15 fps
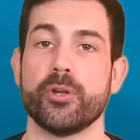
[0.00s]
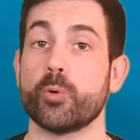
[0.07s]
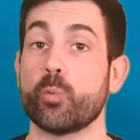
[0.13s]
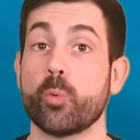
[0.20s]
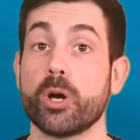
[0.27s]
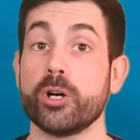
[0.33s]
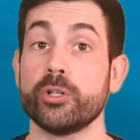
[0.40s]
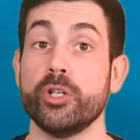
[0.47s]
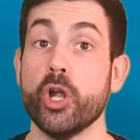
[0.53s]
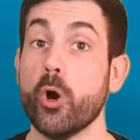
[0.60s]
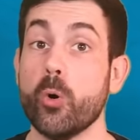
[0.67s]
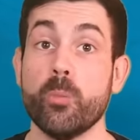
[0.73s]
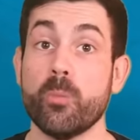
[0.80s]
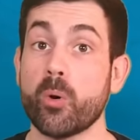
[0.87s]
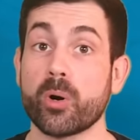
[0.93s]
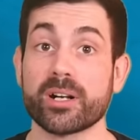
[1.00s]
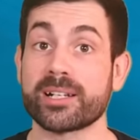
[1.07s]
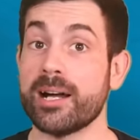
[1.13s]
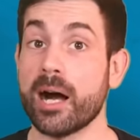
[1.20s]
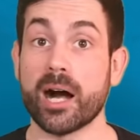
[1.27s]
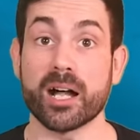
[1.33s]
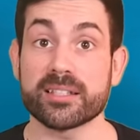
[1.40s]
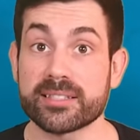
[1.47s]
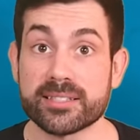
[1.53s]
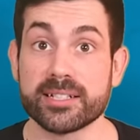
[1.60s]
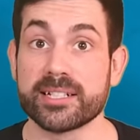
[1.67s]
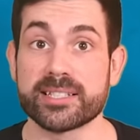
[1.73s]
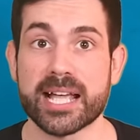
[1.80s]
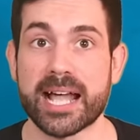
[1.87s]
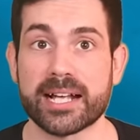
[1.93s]
There were no more constant
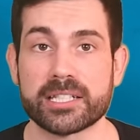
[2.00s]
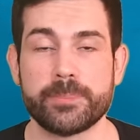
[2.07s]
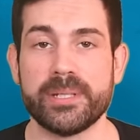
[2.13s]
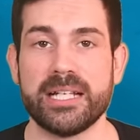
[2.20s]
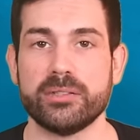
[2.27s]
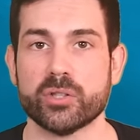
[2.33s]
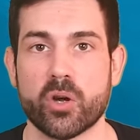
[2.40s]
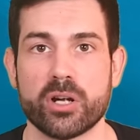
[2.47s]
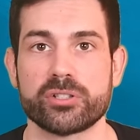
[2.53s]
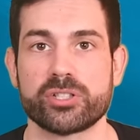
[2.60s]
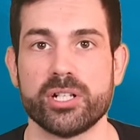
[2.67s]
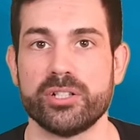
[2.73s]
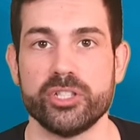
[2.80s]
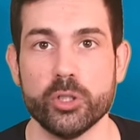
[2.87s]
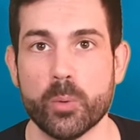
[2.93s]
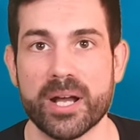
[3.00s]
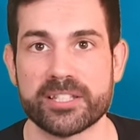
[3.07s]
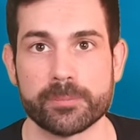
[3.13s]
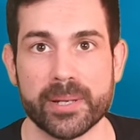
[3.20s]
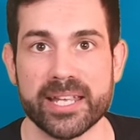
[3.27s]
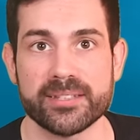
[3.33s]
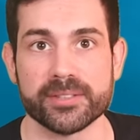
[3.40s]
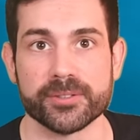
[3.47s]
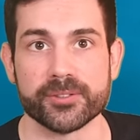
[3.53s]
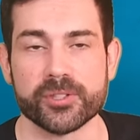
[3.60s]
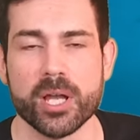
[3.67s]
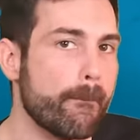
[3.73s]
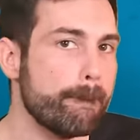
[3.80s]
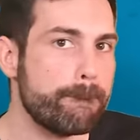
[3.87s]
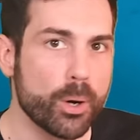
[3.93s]
attacks being launched on US bases.
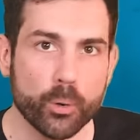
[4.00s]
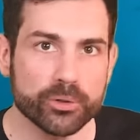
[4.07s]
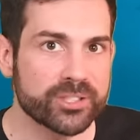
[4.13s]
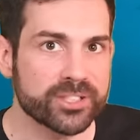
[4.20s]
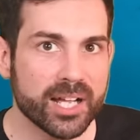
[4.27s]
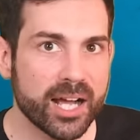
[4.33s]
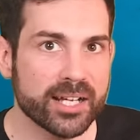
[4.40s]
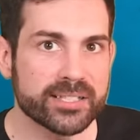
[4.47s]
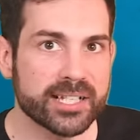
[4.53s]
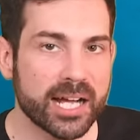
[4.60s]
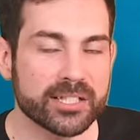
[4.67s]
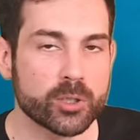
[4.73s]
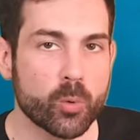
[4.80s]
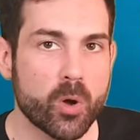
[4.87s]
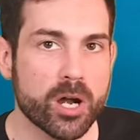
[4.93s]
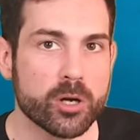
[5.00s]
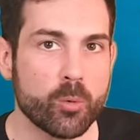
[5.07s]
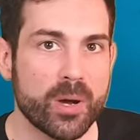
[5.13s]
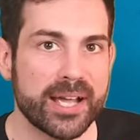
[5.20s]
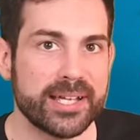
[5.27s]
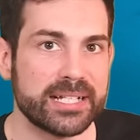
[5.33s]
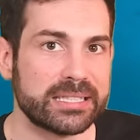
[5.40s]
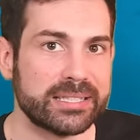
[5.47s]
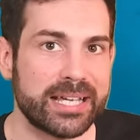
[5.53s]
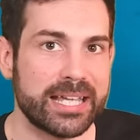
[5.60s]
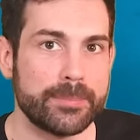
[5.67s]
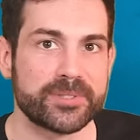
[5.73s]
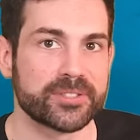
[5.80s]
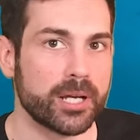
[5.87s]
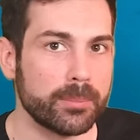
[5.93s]
Both sides got to walk away and
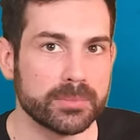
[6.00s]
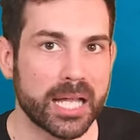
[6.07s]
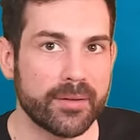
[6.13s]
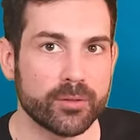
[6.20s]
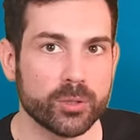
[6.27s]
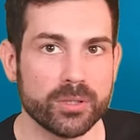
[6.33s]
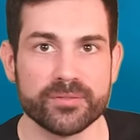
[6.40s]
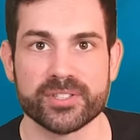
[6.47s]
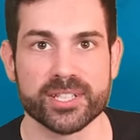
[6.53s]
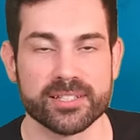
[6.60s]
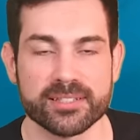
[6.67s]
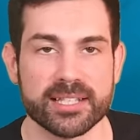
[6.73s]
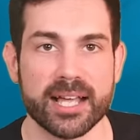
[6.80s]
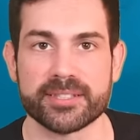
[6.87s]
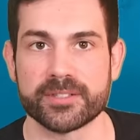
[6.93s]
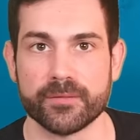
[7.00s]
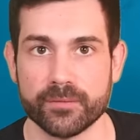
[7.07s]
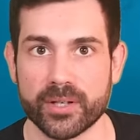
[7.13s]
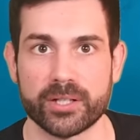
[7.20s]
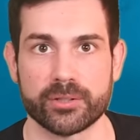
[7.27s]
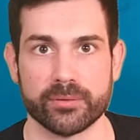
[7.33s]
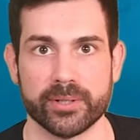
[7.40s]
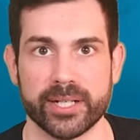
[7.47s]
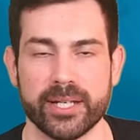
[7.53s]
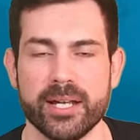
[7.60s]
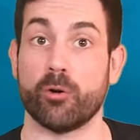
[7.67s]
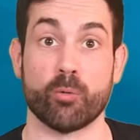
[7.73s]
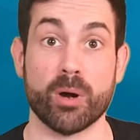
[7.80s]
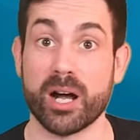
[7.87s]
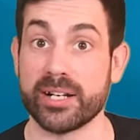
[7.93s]
claim some level of success and victory.
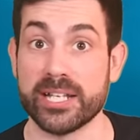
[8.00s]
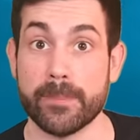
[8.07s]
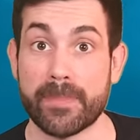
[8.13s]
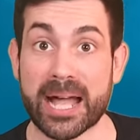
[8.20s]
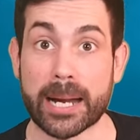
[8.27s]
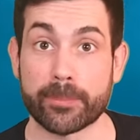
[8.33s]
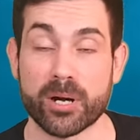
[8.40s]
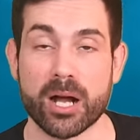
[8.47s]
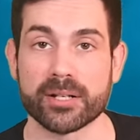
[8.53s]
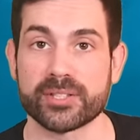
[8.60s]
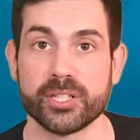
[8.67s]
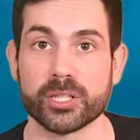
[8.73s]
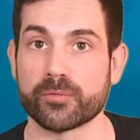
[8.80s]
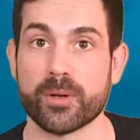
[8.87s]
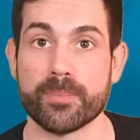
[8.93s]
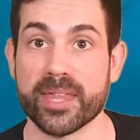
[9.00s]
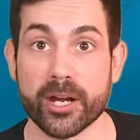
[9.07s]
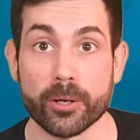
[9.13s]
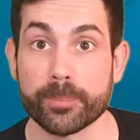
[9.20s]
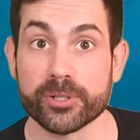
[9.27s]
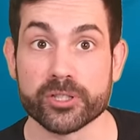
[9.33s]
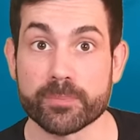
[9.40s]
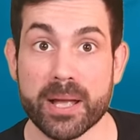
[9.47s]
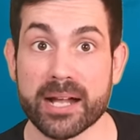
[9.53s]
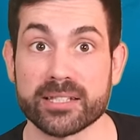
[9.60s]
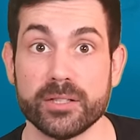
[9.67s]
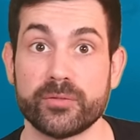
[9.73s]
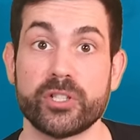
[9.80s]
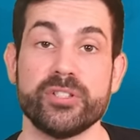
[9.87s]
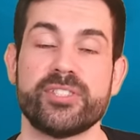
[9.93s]
Iranian-backed proxies from their
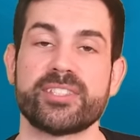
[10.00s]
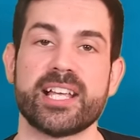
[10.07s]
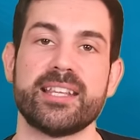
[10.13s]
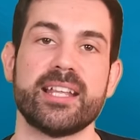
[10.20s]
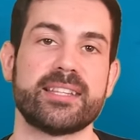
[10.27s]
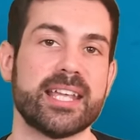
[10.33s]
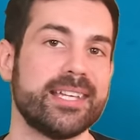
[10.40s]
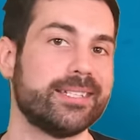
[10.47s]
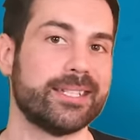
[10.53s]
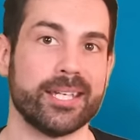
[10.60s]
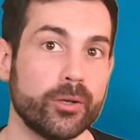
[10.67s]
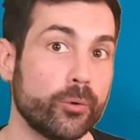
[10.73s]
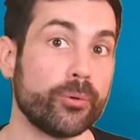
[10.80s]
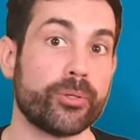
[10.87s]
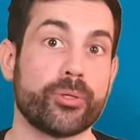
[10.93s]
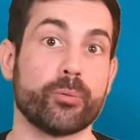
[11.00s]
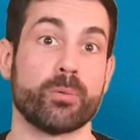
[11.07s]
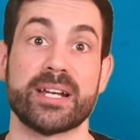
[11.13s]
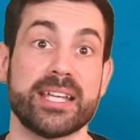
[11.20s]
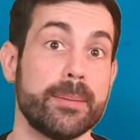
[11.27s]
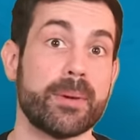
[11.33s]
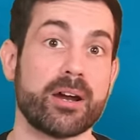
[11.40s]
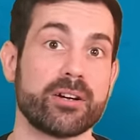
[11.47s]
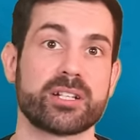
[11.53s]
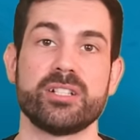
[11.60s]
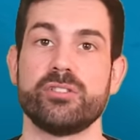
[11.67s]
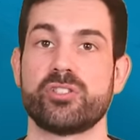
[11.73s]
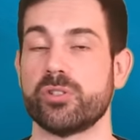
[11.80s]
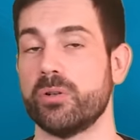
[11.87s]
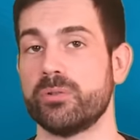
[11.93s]
perspective could say that they killed three
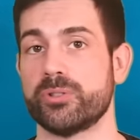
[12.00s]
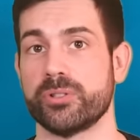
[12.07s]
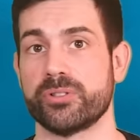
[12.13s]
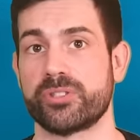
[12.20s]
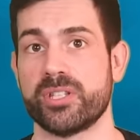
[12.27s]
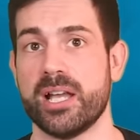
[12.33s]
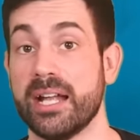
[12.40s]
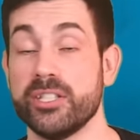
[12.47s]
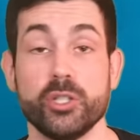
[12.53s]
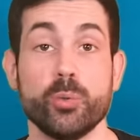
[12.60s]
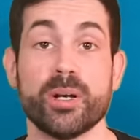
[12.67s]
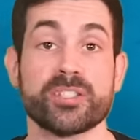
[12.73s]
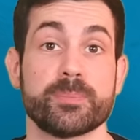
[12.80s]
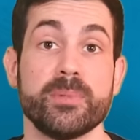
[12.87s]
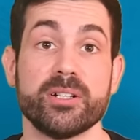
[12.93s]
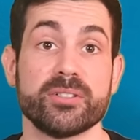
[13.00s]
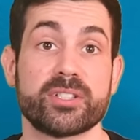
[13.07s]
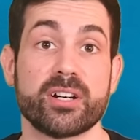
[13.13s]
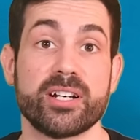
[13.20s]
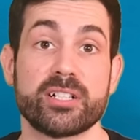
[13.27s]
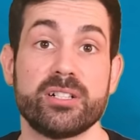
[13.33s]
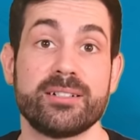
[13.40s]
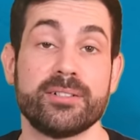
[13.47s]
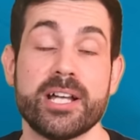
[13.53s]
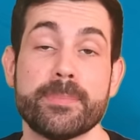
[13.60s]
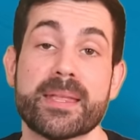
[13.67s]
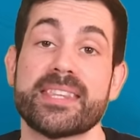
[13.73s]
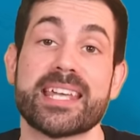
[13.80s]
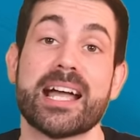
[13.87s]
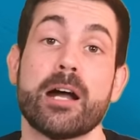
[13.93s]
American soldiers, and US military could claim
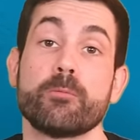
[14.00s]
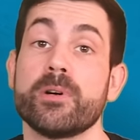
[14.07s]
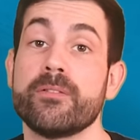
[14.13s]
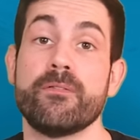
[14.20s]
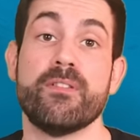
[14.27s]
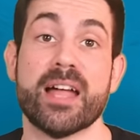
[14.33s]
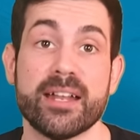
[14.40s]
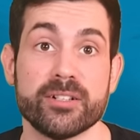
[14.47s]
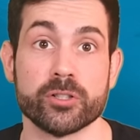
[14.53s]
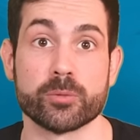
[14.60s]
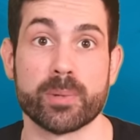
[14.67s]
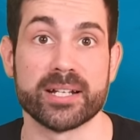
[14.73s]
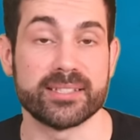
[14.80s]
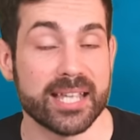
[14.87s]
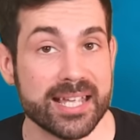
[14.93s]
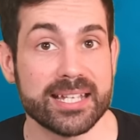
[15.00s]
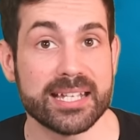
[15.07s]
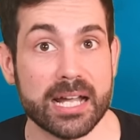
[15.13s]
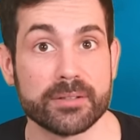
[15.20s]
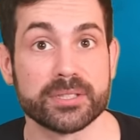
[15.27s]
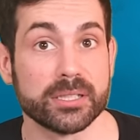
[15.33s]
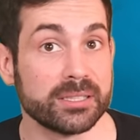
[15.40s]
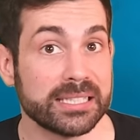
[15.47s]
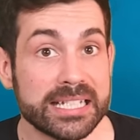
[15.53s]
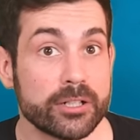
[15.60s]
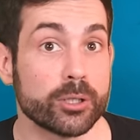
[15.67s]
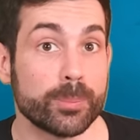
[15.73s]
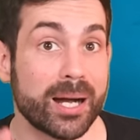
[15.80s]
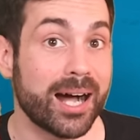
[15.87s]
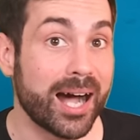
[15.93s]
that they got revenge by taking out the
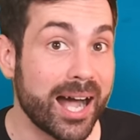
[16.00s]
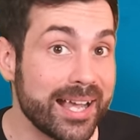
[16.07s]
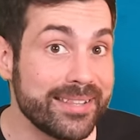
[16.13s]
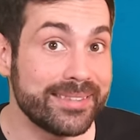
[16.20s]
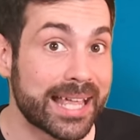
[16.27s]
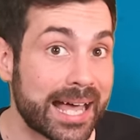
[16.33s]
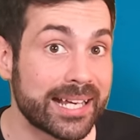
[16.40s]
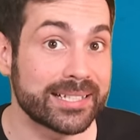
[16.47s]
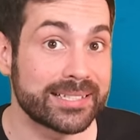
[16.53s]
leader behind that